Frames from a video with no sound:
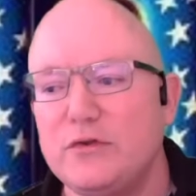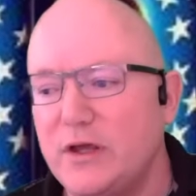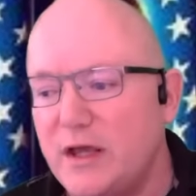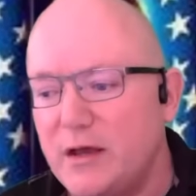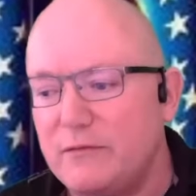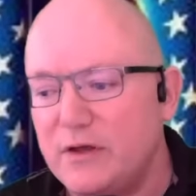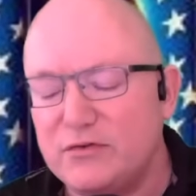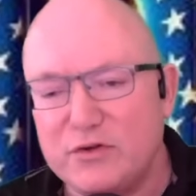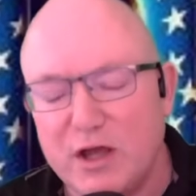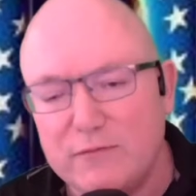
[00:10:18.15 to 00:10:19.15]
They have a
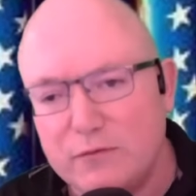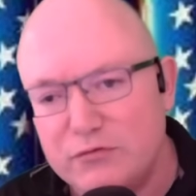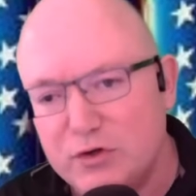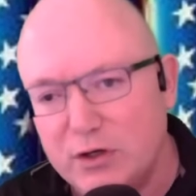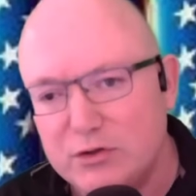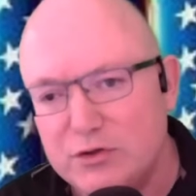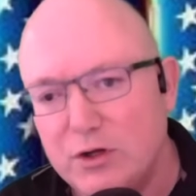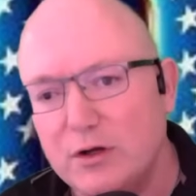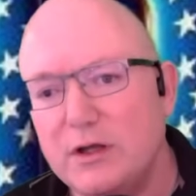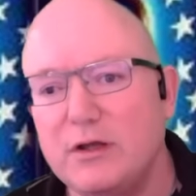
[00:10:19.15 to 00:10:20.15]
staff of
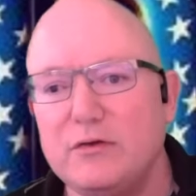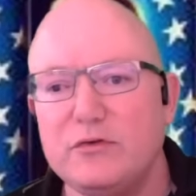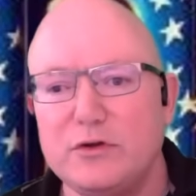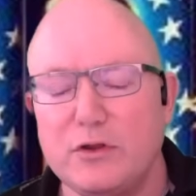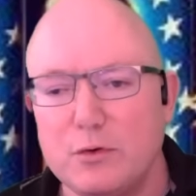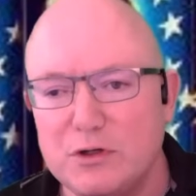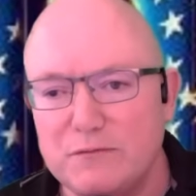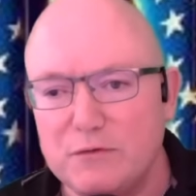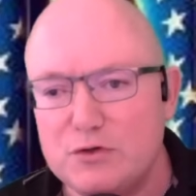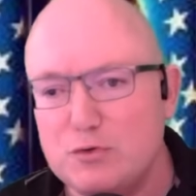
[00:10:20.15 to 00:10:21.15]
secretaries and other
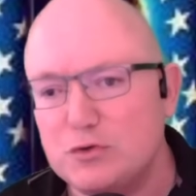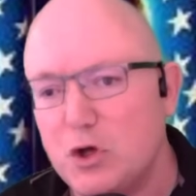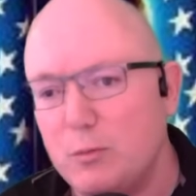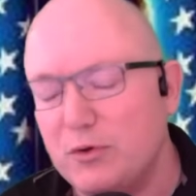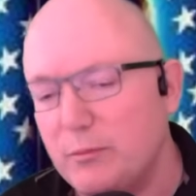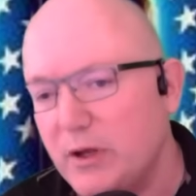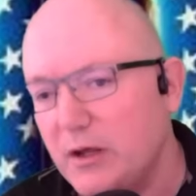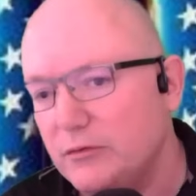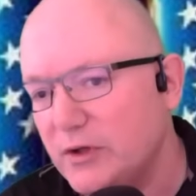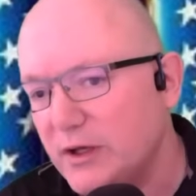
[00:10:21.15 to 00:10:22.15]
individuals helping them
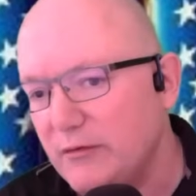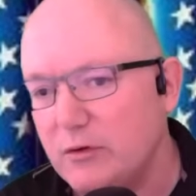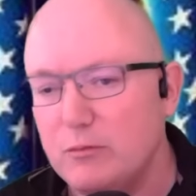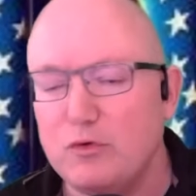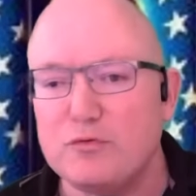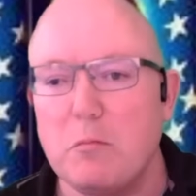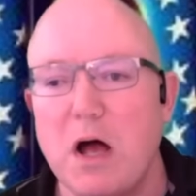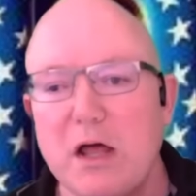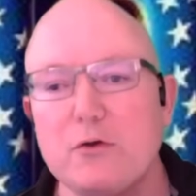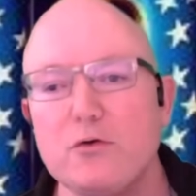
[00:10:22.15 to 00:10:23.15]
out. They have the most
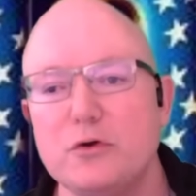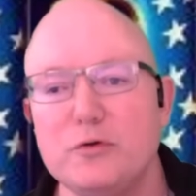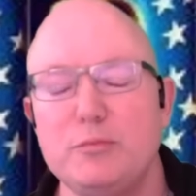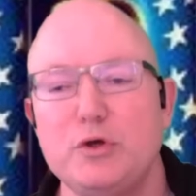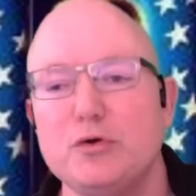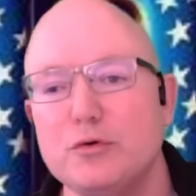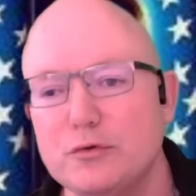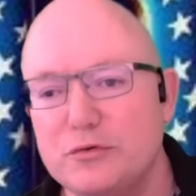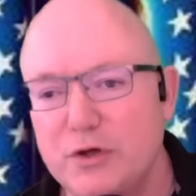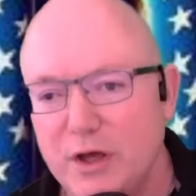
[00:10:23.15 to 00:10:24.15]
modern
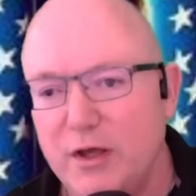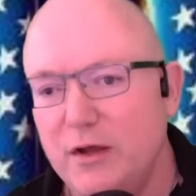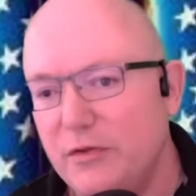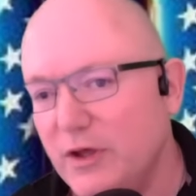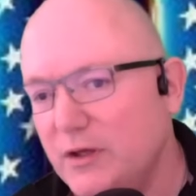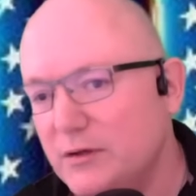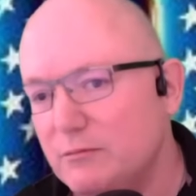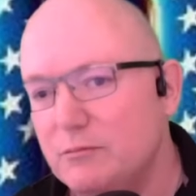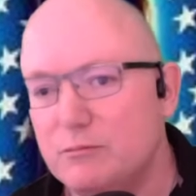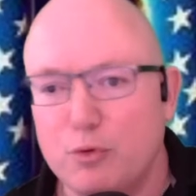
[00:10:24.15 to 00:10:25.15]
computers. They
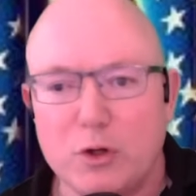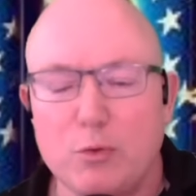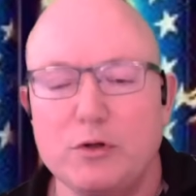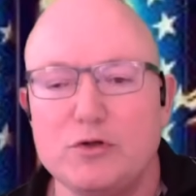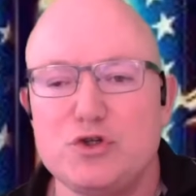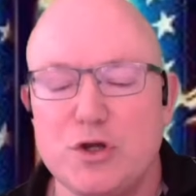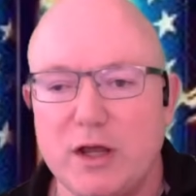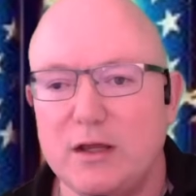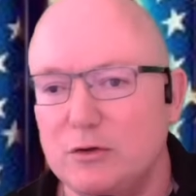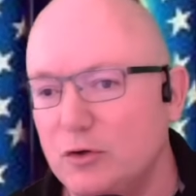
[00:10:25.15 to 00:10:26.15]
can pretty well
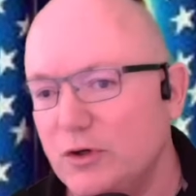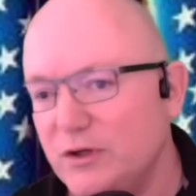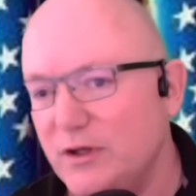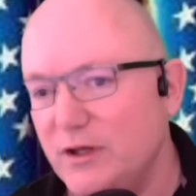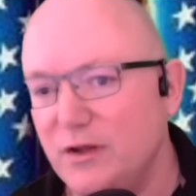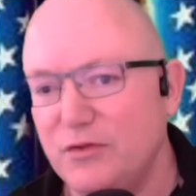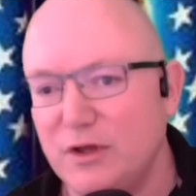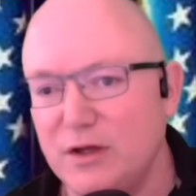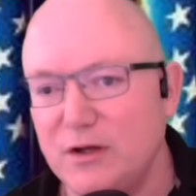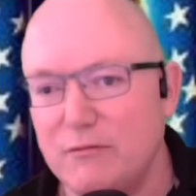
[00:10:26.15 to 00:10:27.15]
check and look into
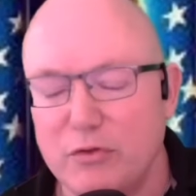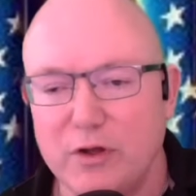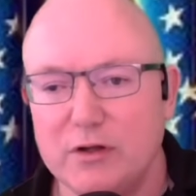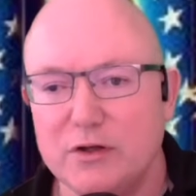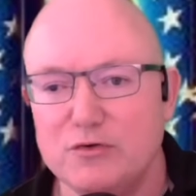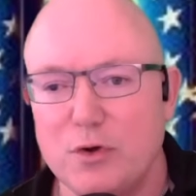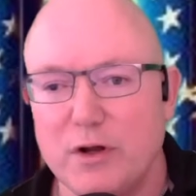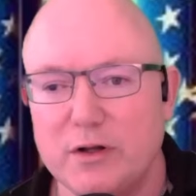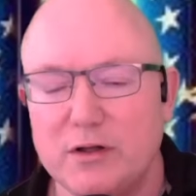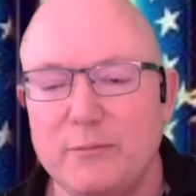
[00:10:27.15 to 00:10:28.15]
anything and everything
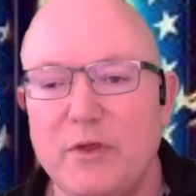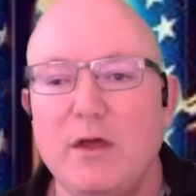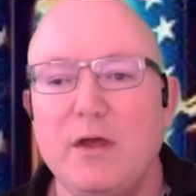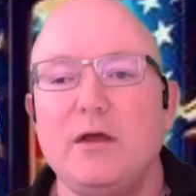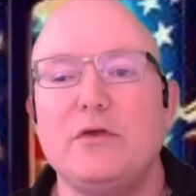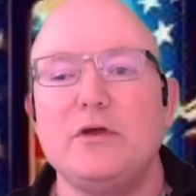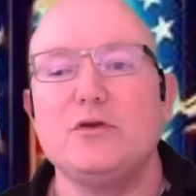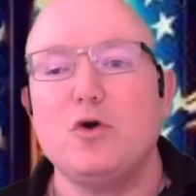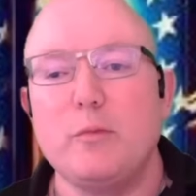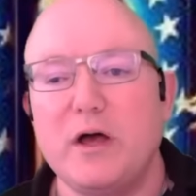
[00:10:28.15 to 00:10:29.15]
electronically. Then
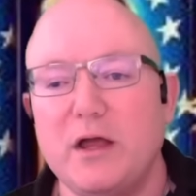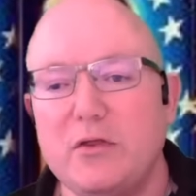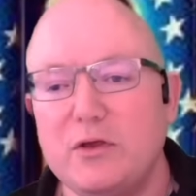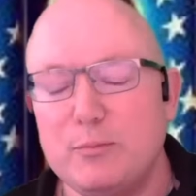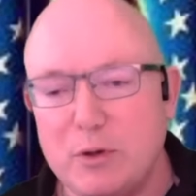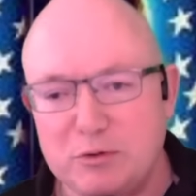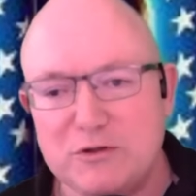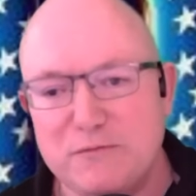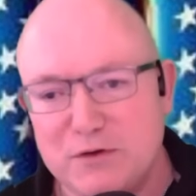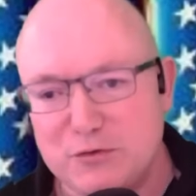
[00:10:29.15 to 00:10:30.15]
go by the public
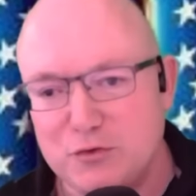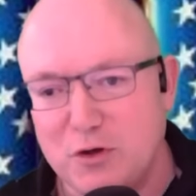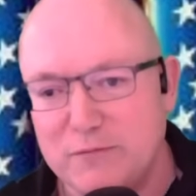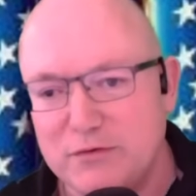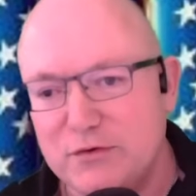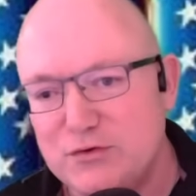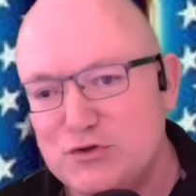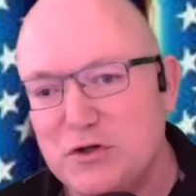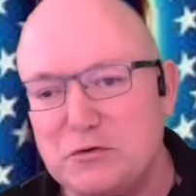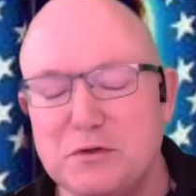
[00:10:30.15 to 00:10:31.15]
defender's office. It's
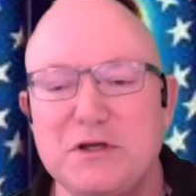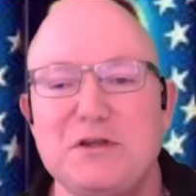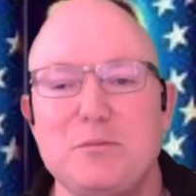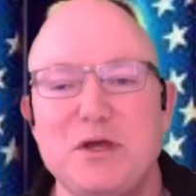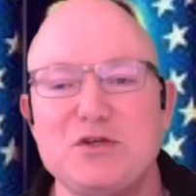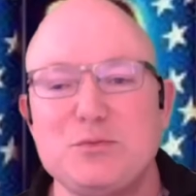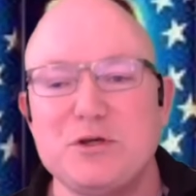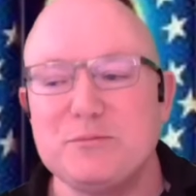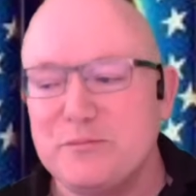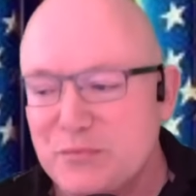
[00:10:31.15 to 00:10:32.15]
generally in the
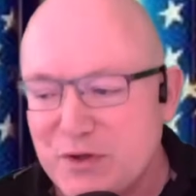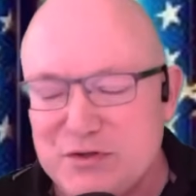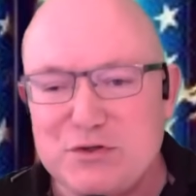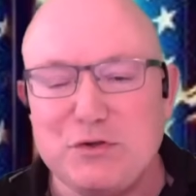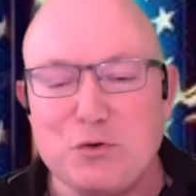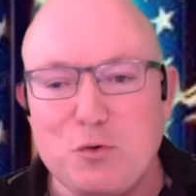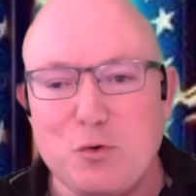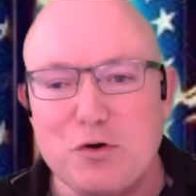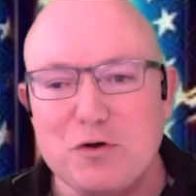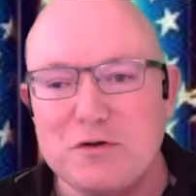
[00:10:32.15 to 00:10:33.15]
basement. It's in the
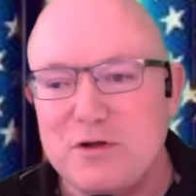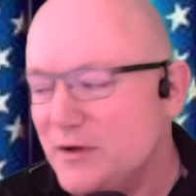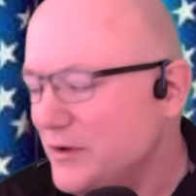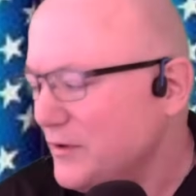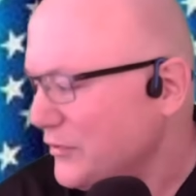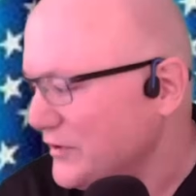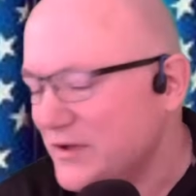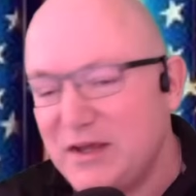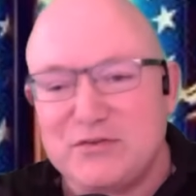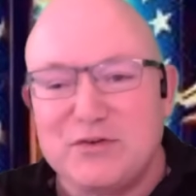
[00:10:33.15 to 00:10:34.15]
corner. The
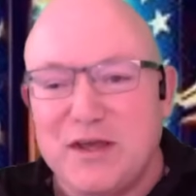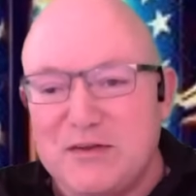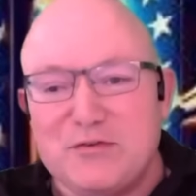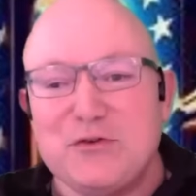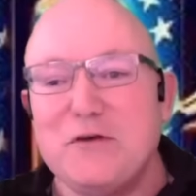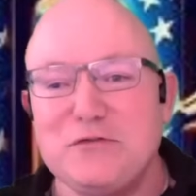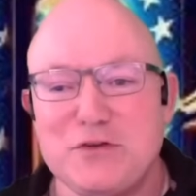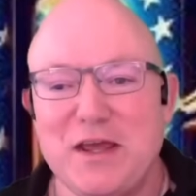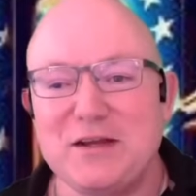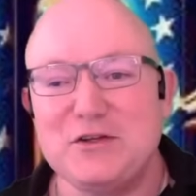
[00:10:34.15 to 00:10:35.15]
desk has stuff
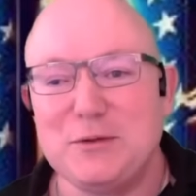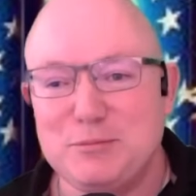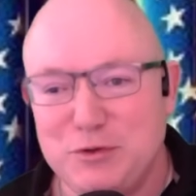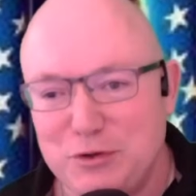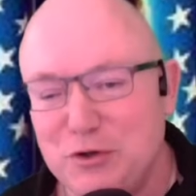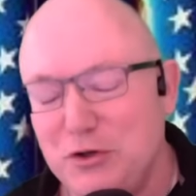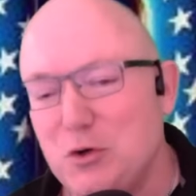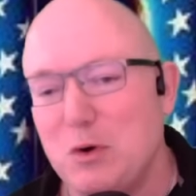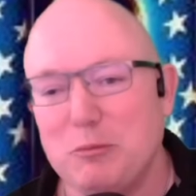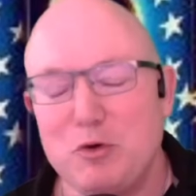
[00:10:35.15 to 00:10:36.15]
stacked up. You
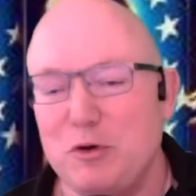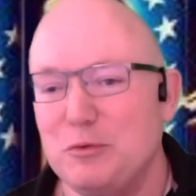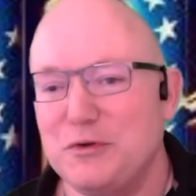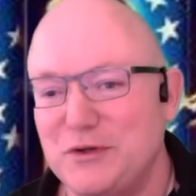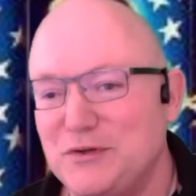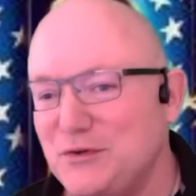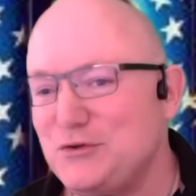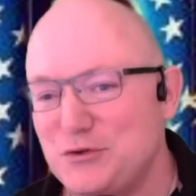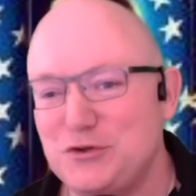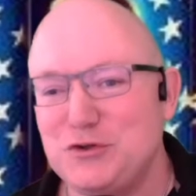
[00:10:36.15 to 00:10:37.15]
know where I'm going with this. It's
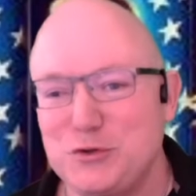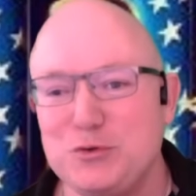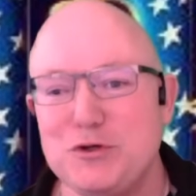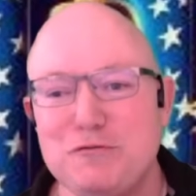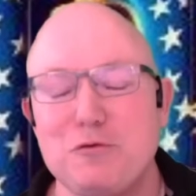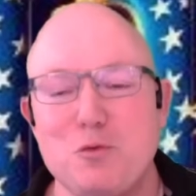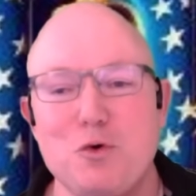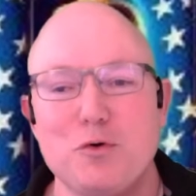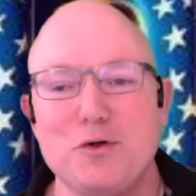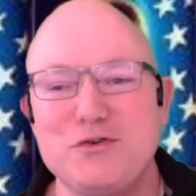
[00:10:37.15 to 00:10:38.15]
just two different
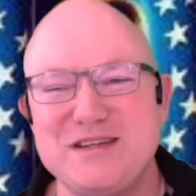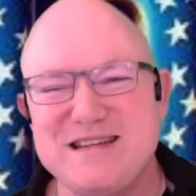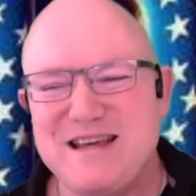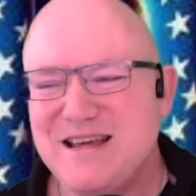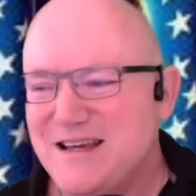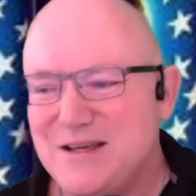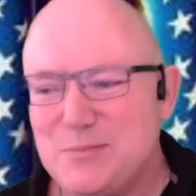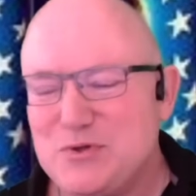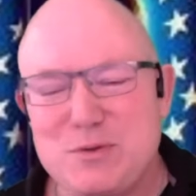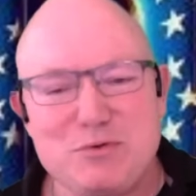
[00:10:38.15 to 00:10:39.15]
worlds, and
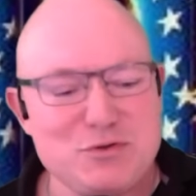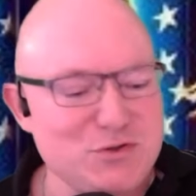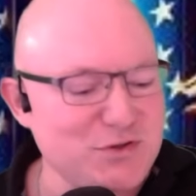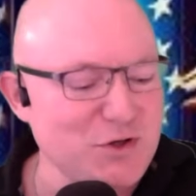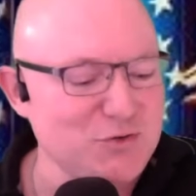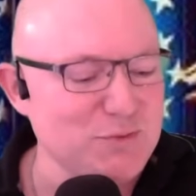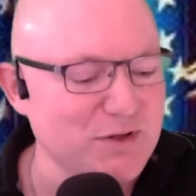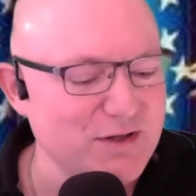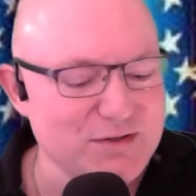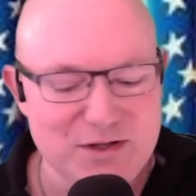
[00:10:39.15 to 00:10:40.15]
something just tells me
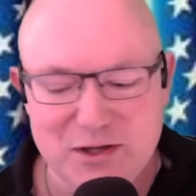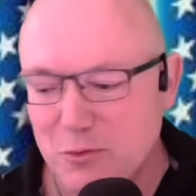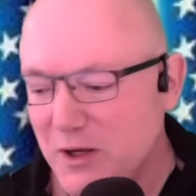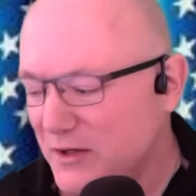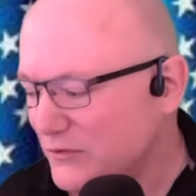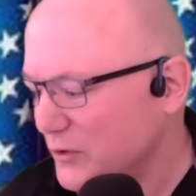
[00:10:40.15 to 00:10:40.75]
that's not right.